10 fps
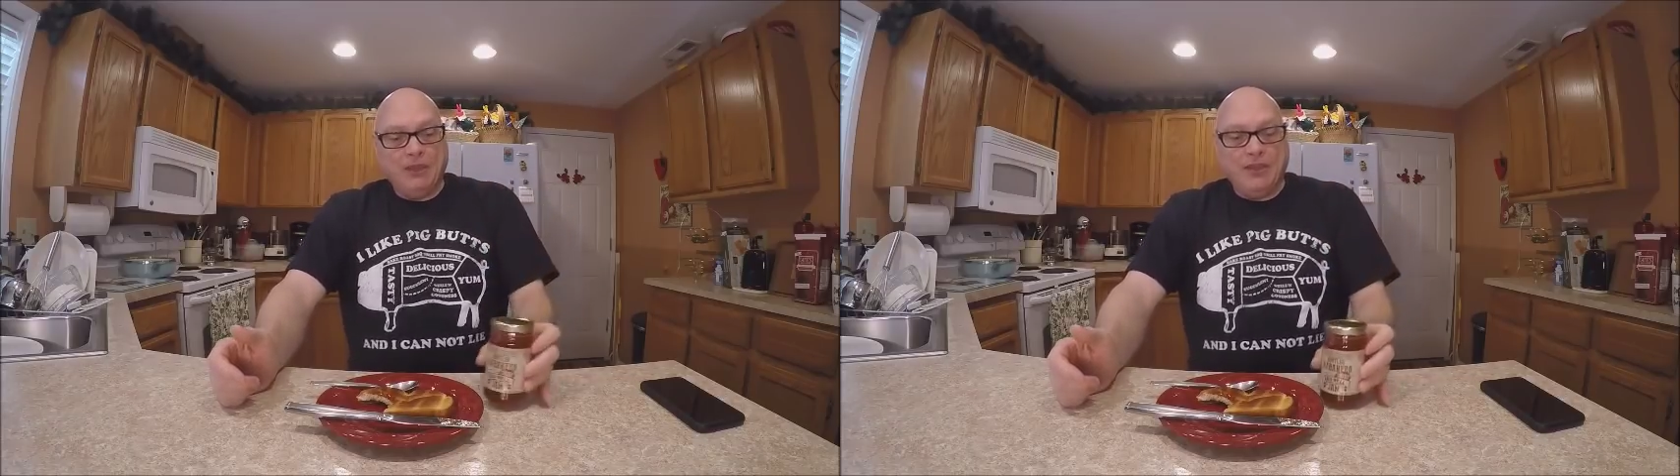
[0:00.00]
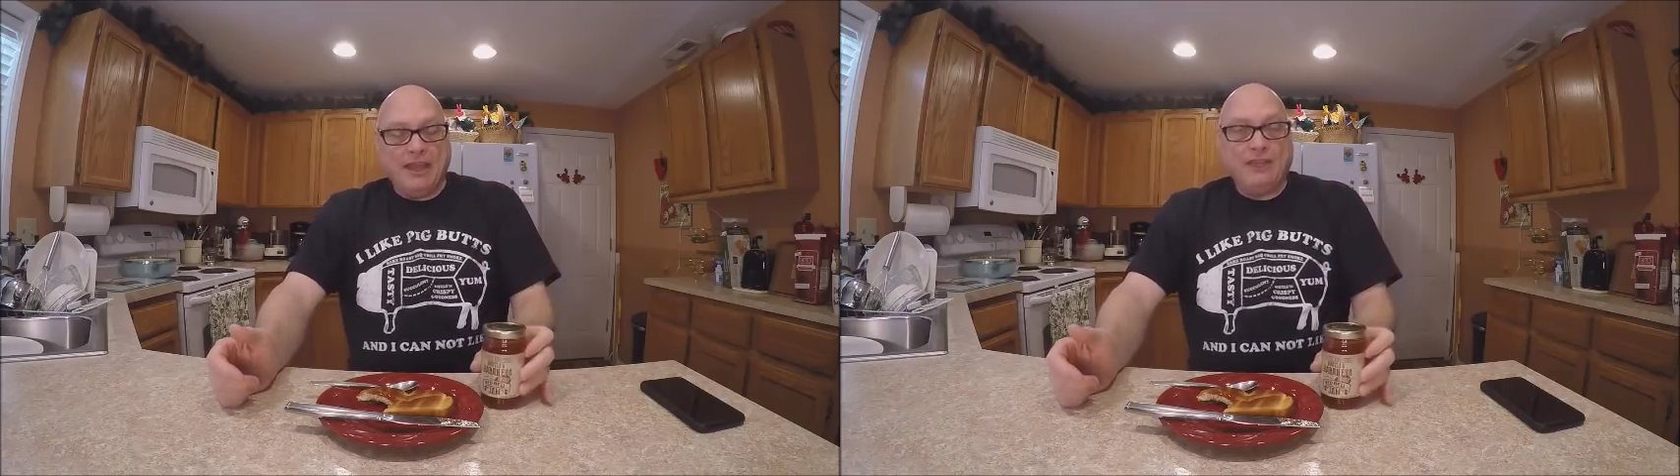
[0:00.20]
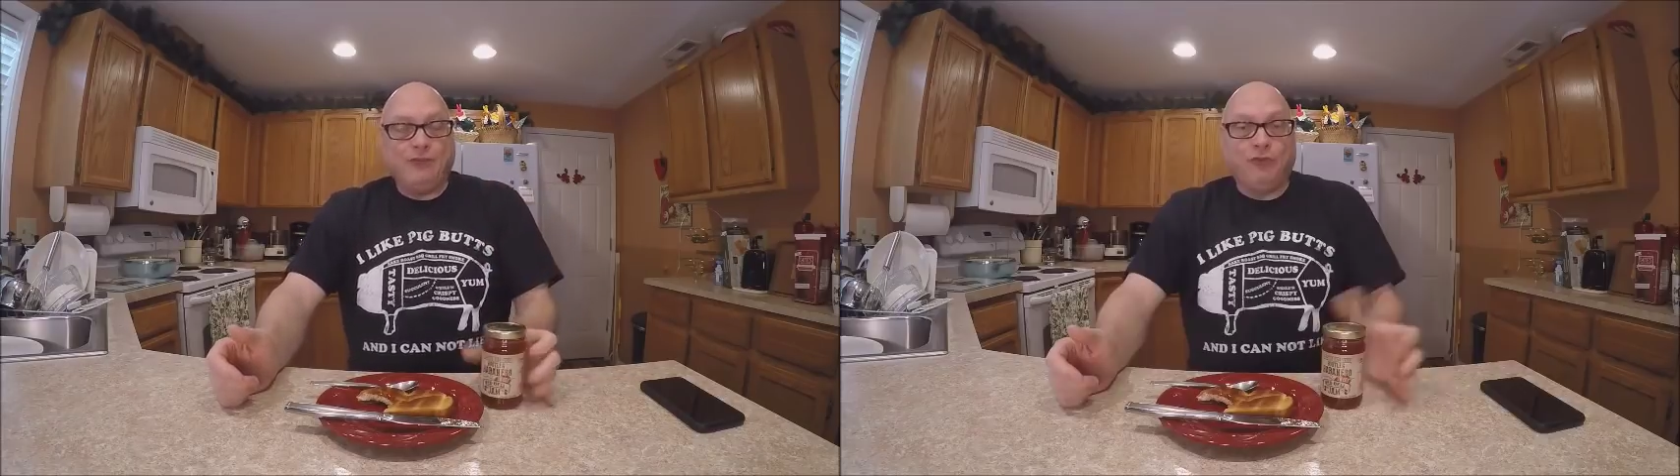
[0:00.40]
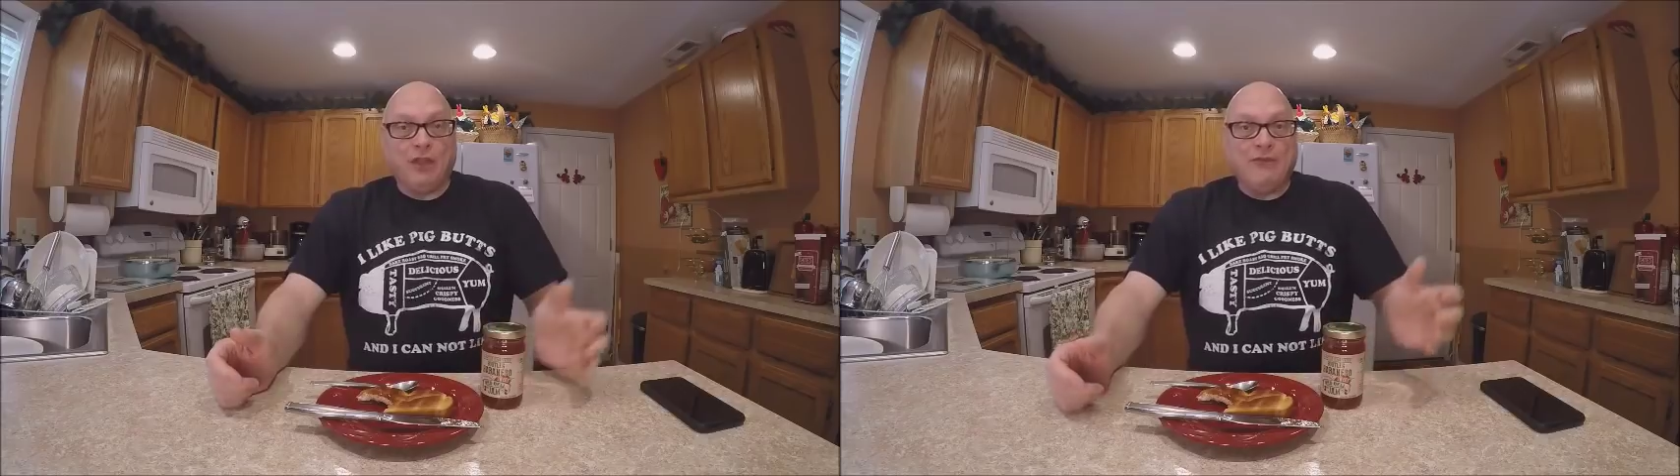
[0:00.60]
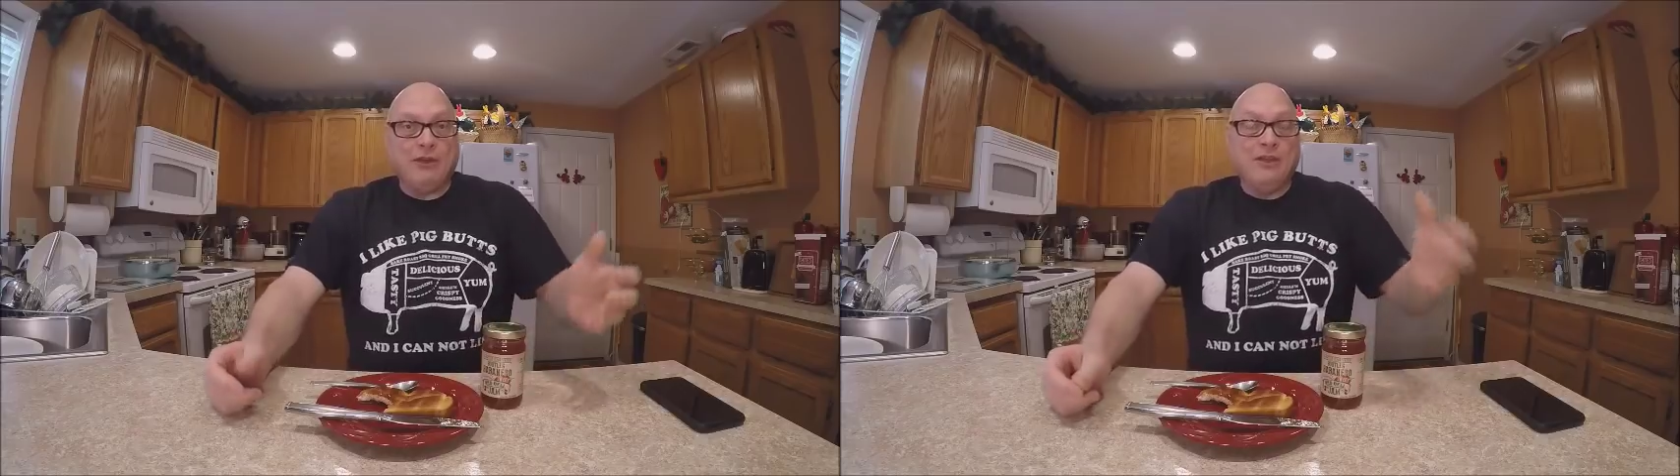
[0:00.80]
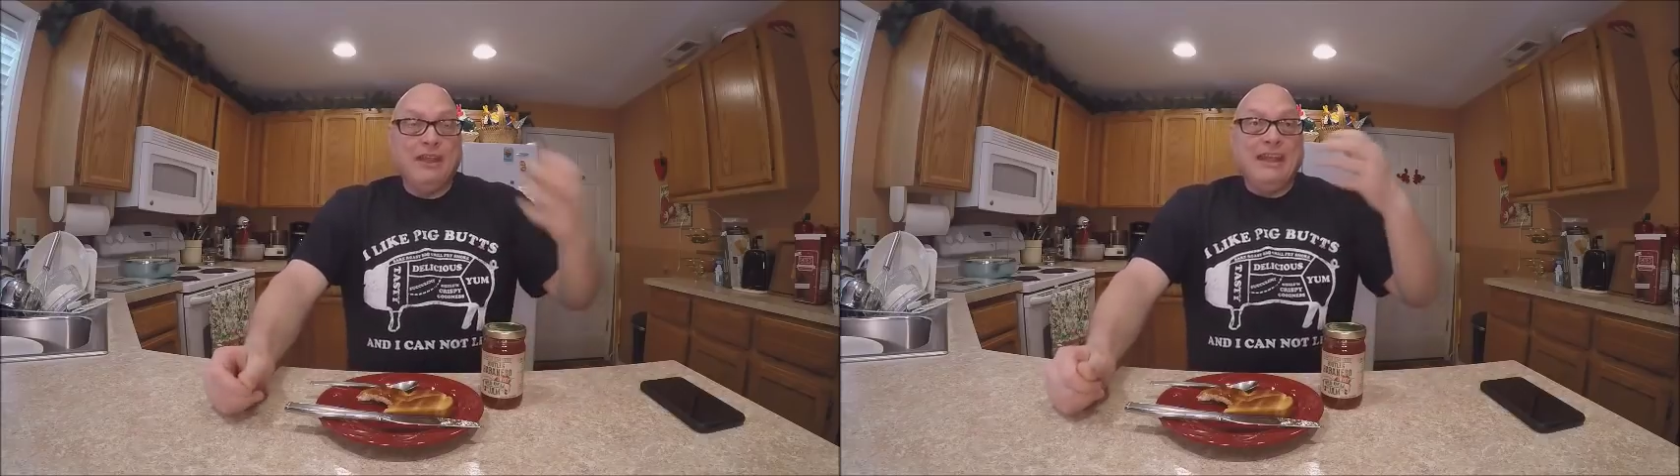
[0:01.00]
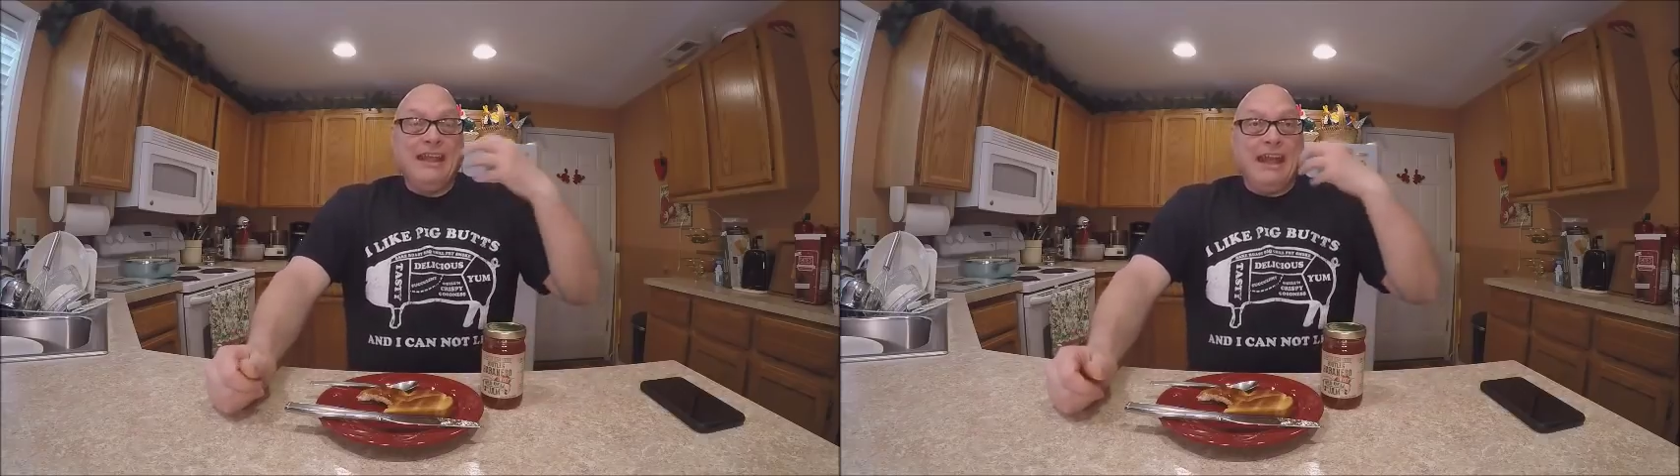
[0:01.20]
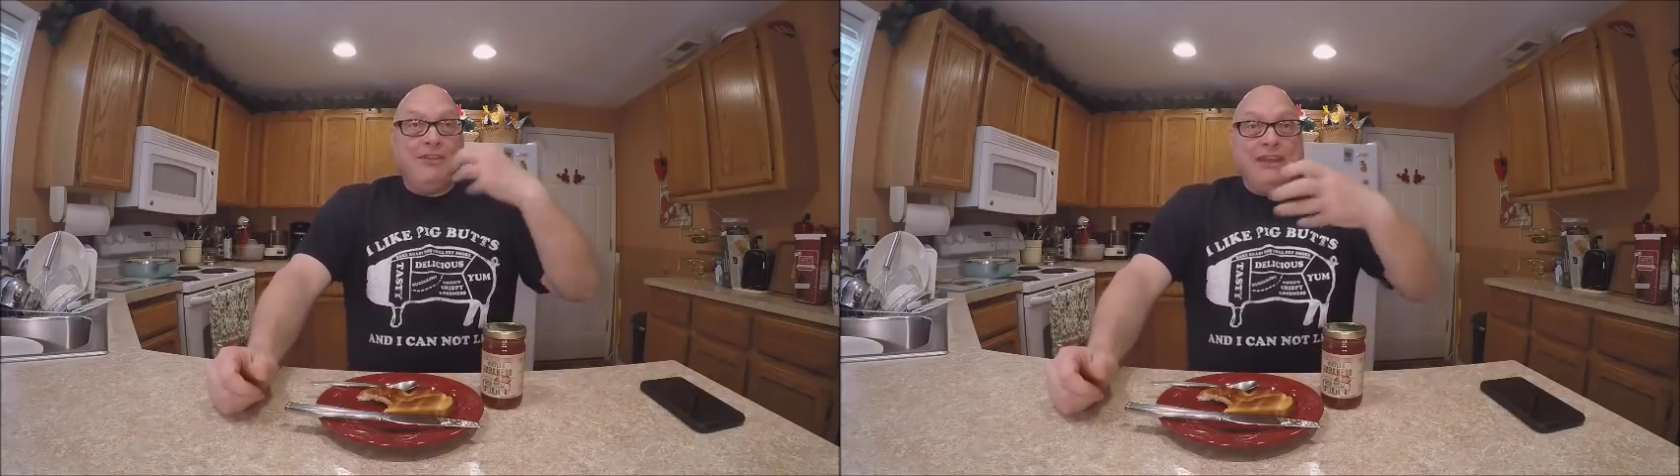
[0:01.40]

Nice flavor, and